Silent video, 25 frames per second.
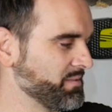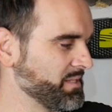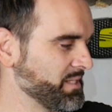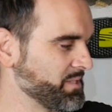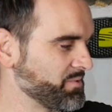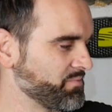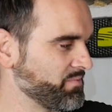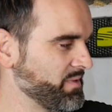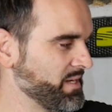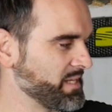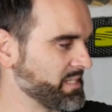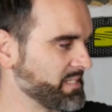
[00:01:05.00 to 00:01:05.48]

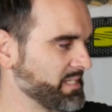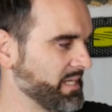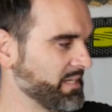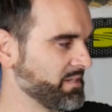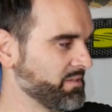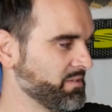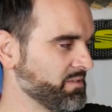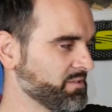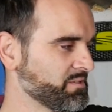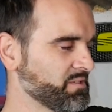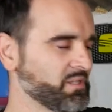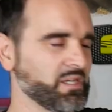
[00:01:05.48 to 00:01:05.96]
This
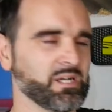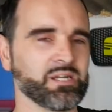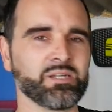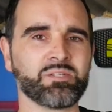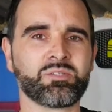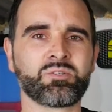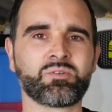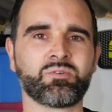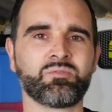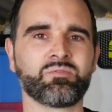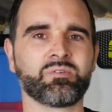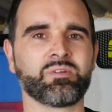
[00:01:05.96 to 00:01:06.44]
retails
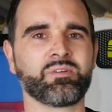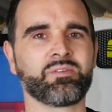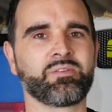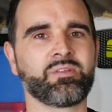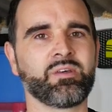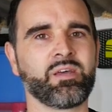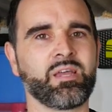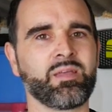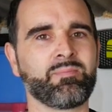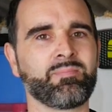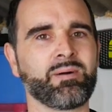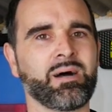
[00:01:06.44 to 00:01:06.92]
at
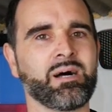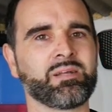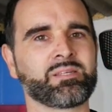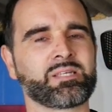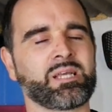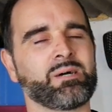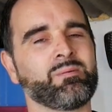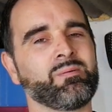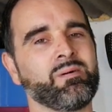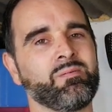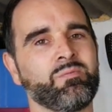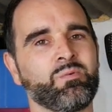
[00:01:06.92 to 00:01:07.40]
£230.
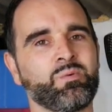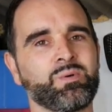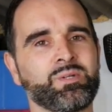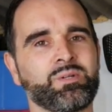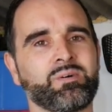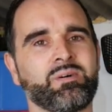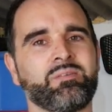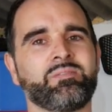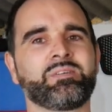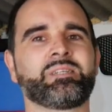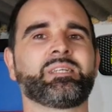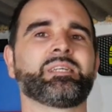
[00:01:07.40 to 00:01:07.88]
However, we
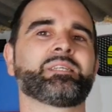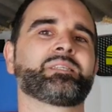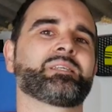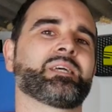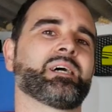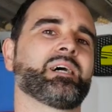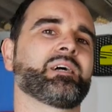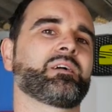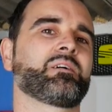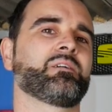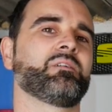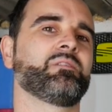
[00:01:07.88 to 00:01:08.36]
do have a
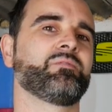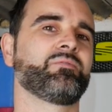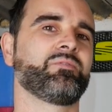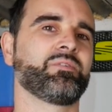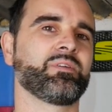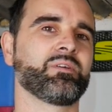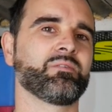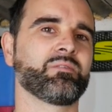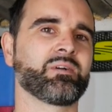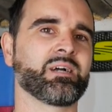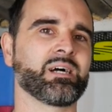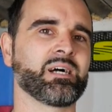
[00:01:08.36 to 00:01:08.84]
discount code for
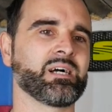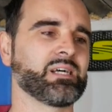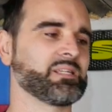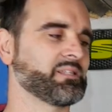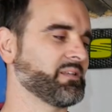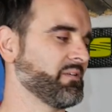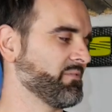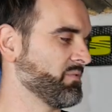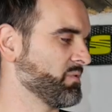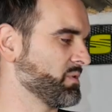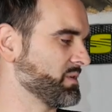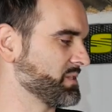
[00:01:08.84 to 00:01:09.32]
you guys
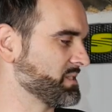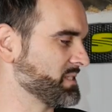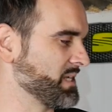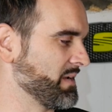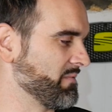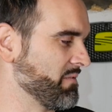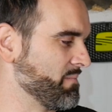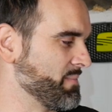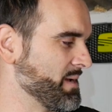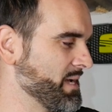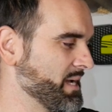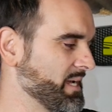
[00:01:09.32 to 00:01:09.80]
if you want to
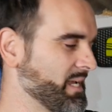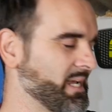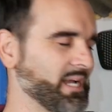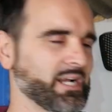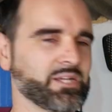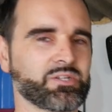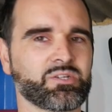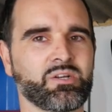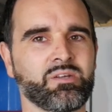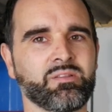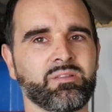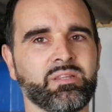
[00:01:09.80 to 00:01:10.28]
save a bit of
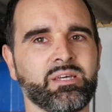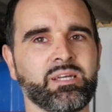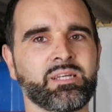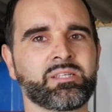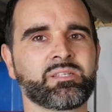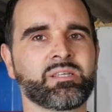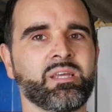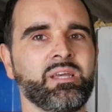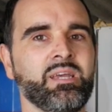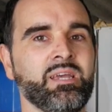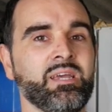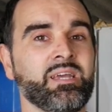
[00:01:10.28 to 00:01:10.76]
cash on
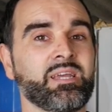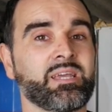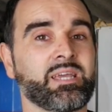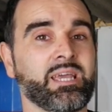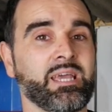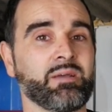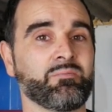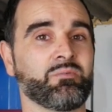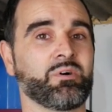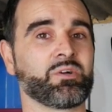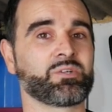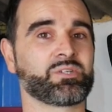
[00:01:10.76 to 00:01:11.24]
this.
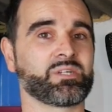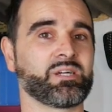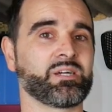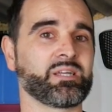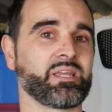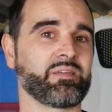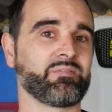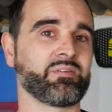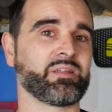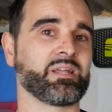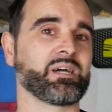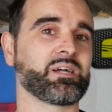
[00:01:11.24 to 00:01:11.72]
Keep watching, I'll
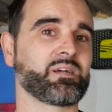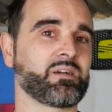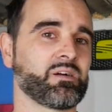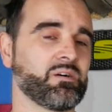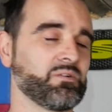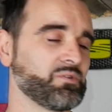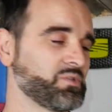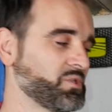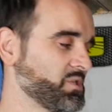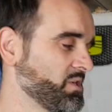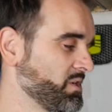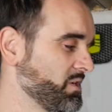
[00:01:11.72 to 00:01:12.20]
give you that
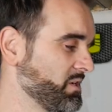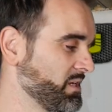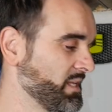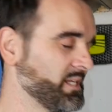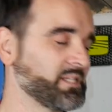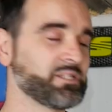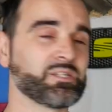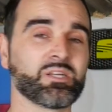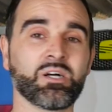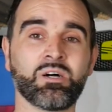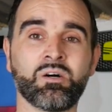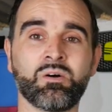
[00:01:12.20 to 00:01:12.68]
code shortly.
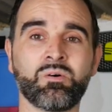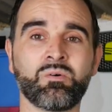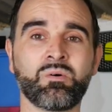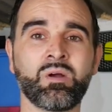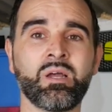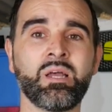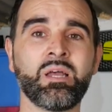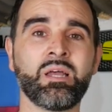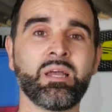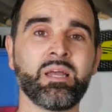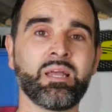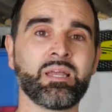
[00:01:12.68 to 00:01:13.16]
So
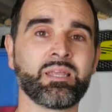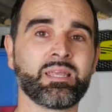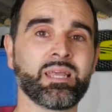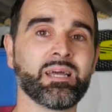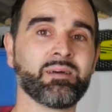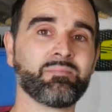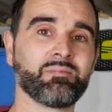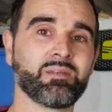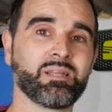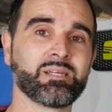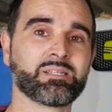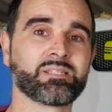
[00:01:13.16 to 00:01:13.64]

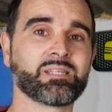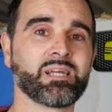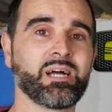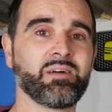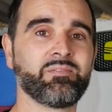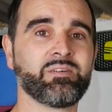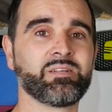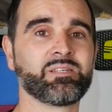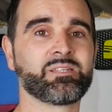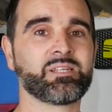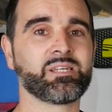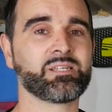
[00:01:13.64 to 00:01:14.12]
yeah, let's
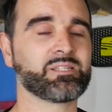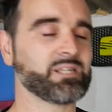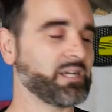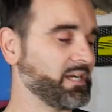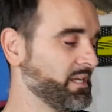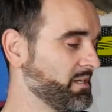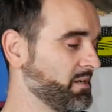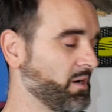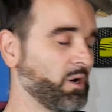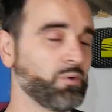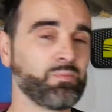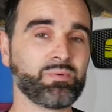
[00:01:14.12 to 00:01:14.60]
dive into this
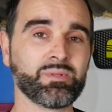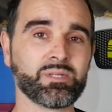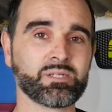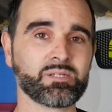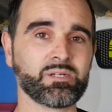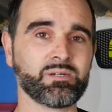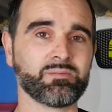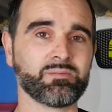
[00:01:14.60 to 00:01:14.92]
and open this